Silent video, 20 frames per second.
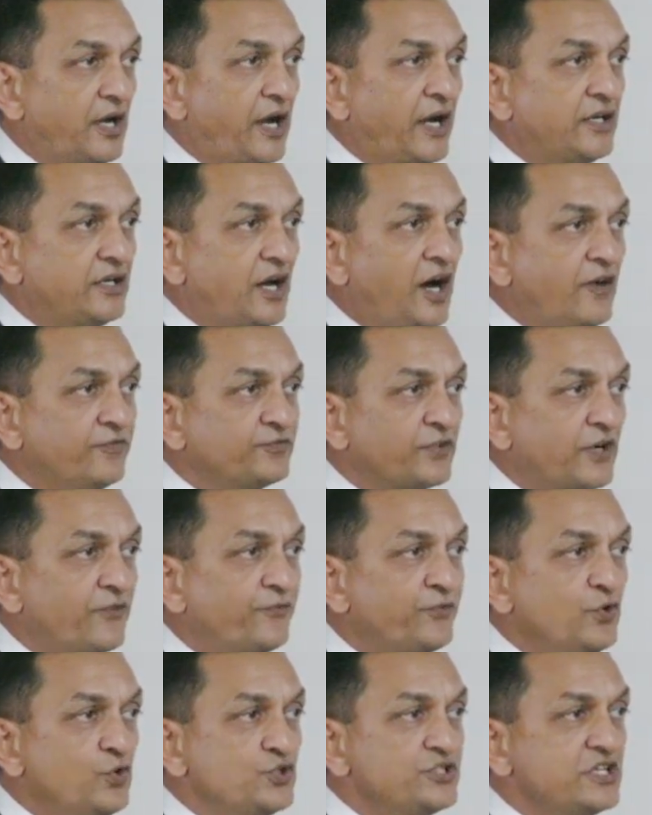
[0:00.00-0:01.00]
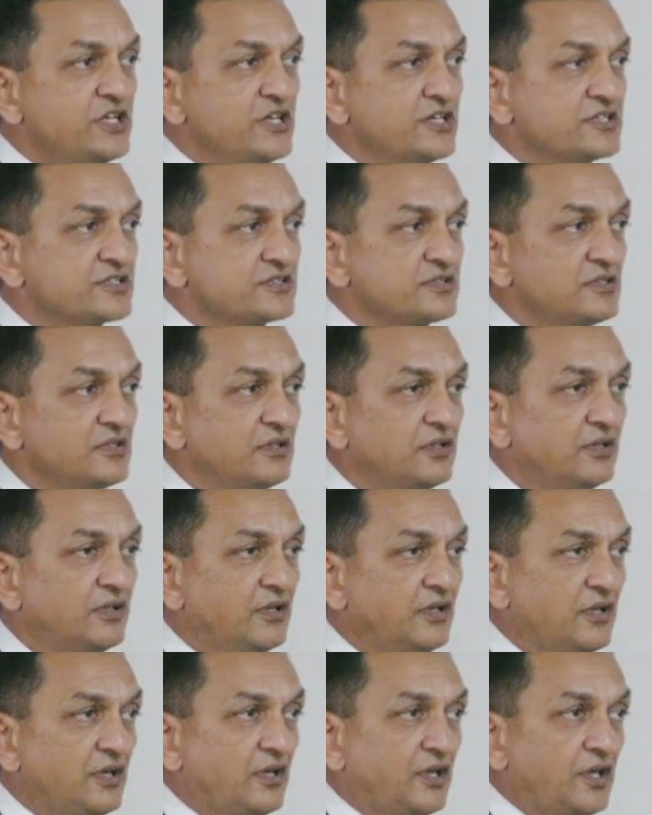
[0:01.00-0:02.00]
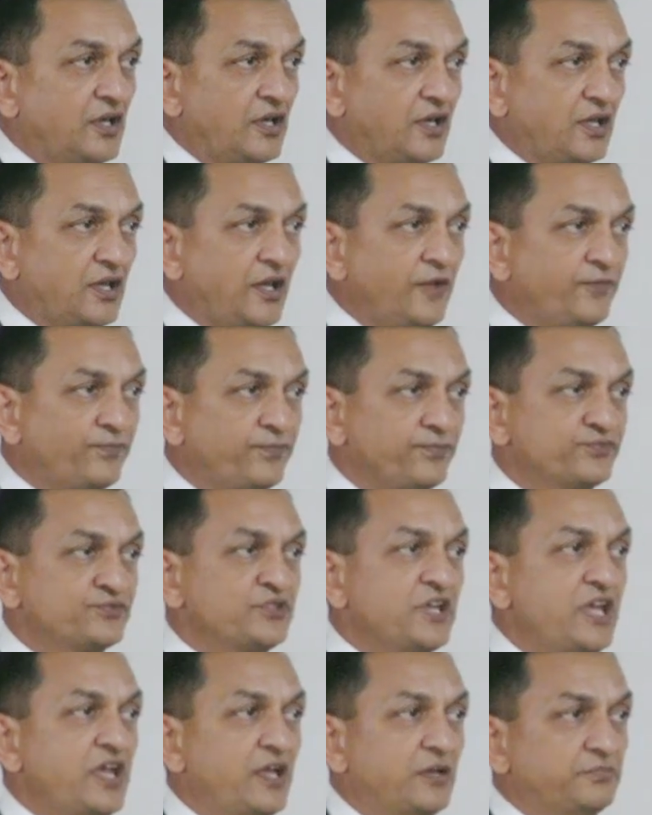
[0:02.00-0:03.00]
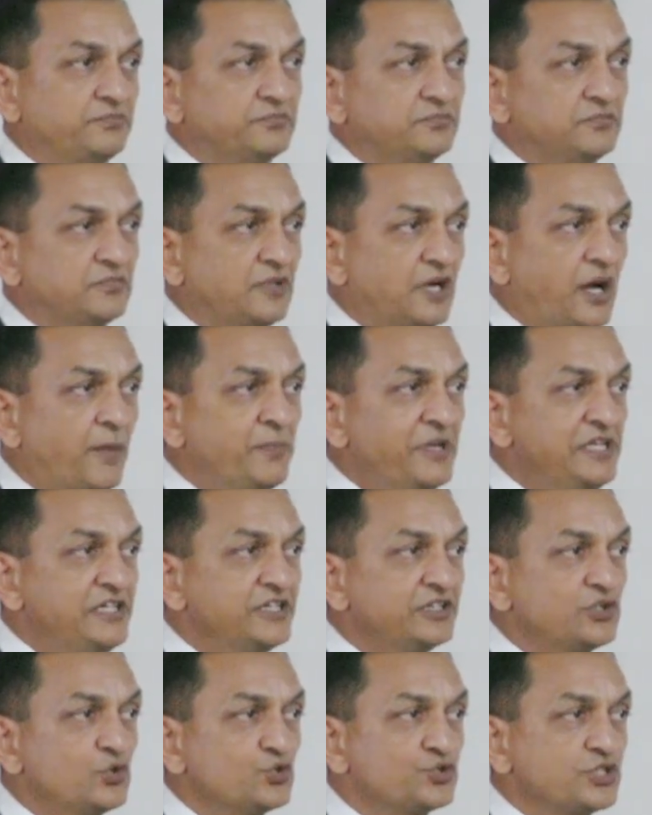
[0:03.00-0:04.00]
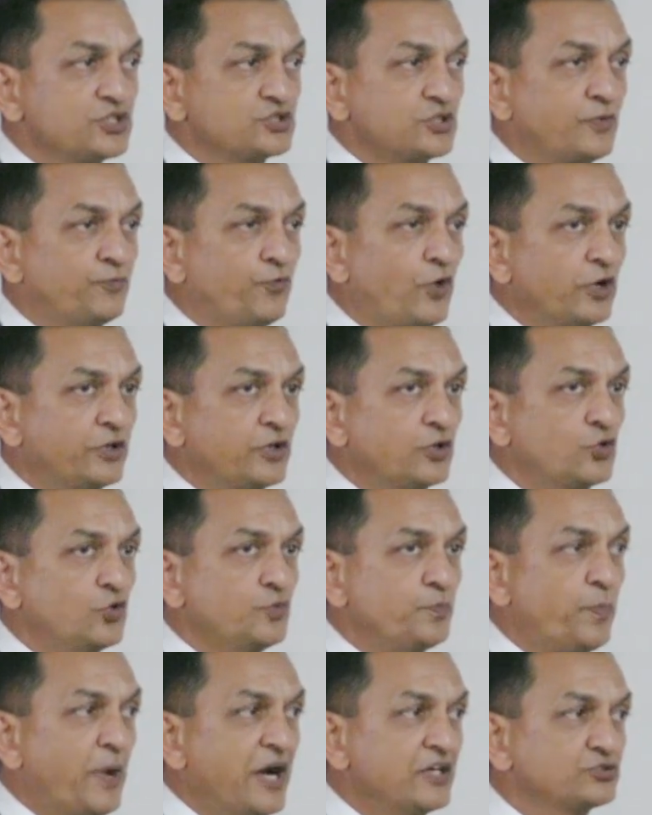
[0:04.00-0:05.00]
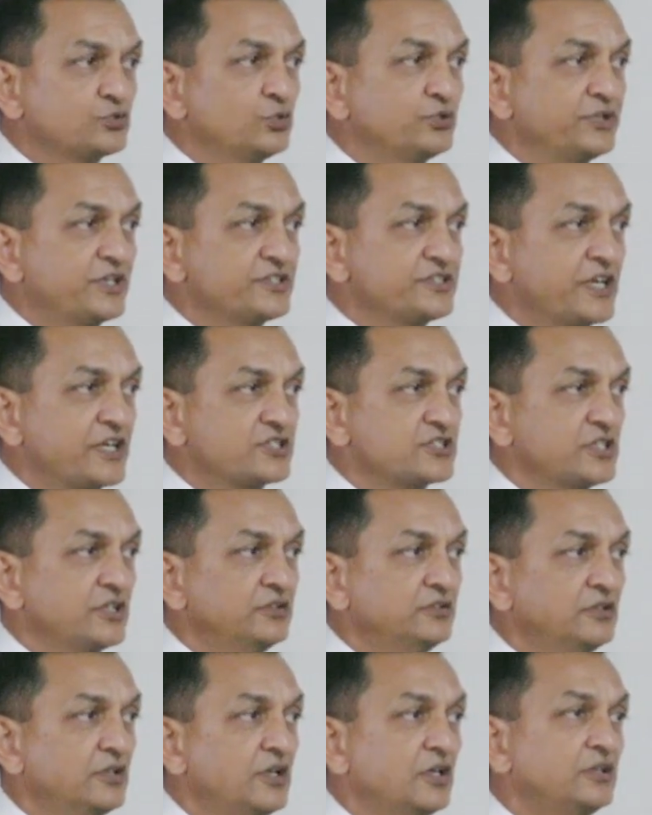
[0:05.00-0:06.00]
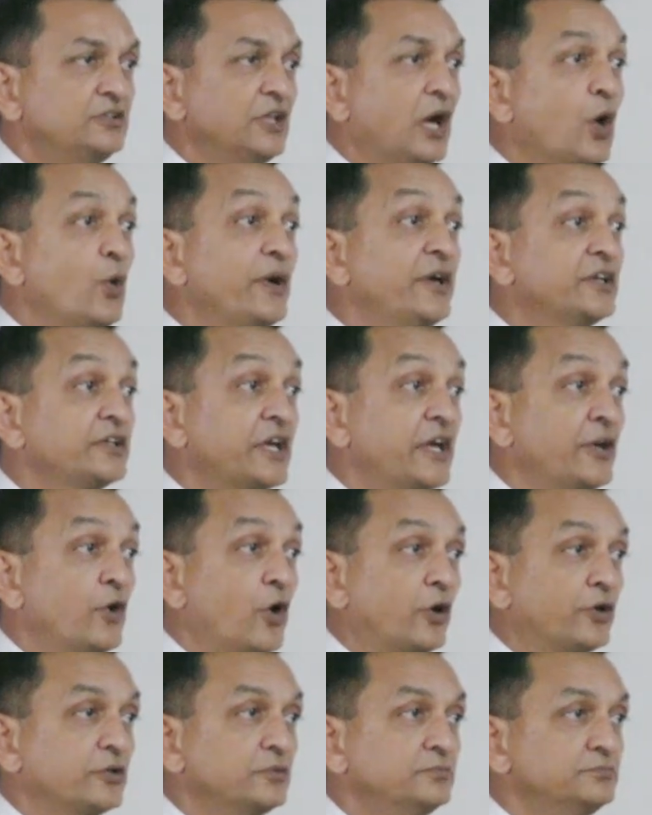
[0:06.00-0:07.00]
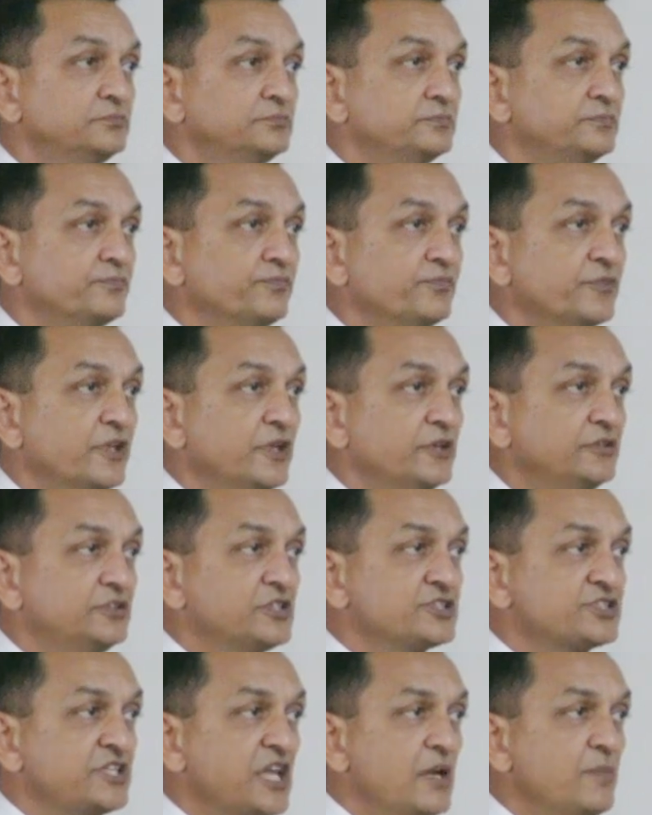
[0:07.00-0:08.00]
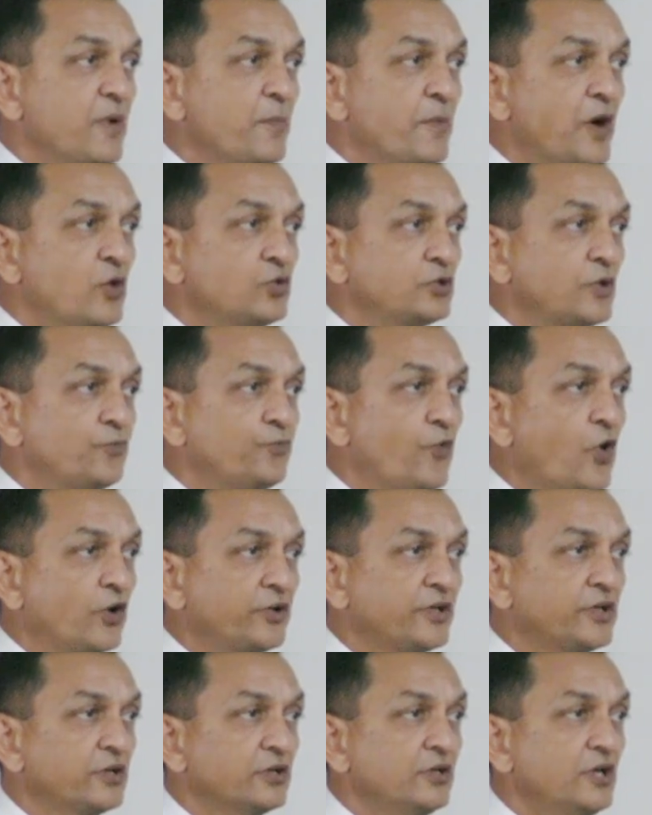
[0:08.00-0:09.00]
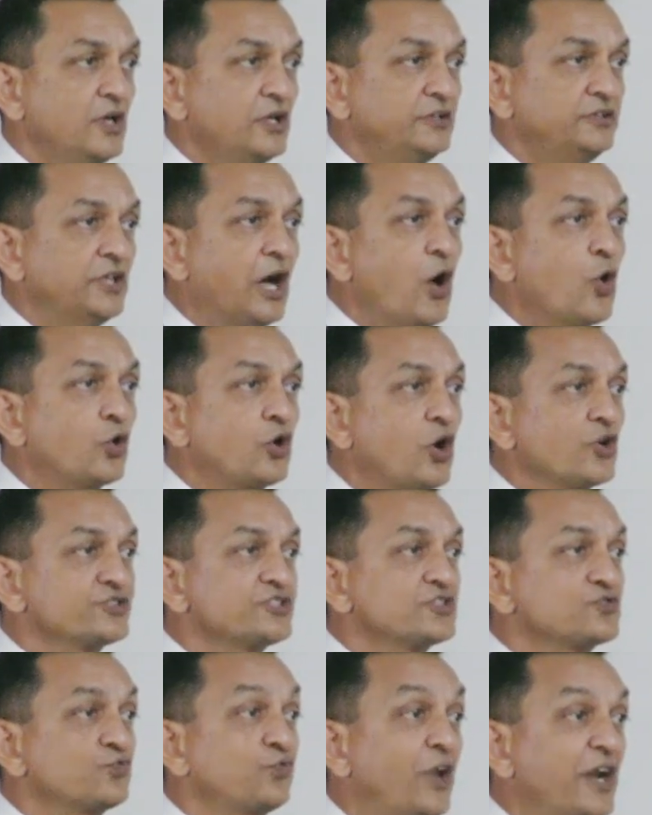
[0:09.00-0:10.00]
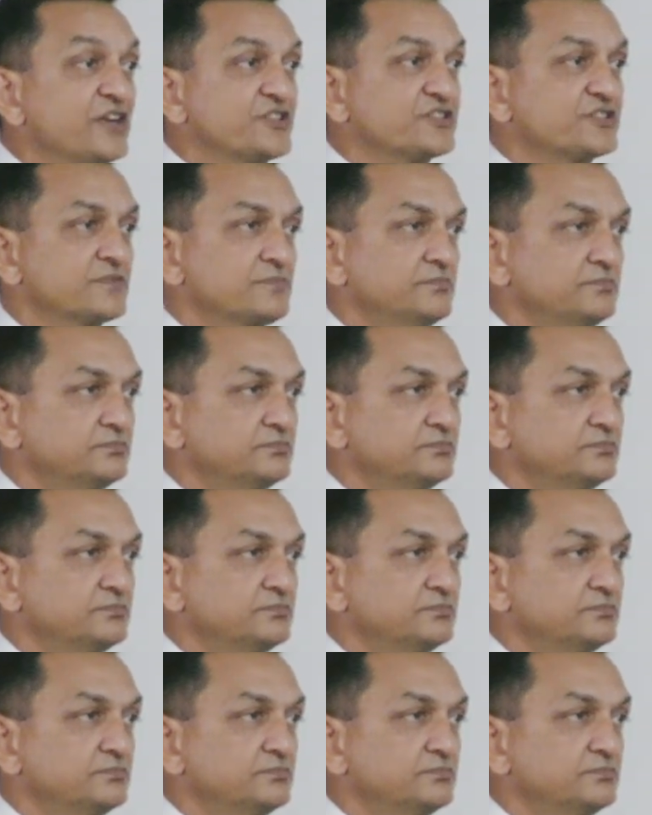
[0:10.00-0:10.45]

And after a few years, if say 1 million cusics of water could pass through that section, now it cannot. The same amount of water now causes floods.